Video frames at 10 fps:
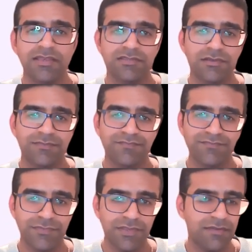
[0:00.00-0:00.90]
So
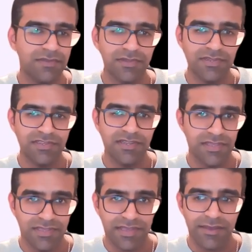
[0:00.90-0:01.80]
you haven't done
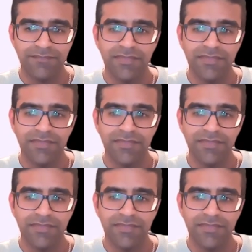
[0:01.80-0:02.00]
it yet.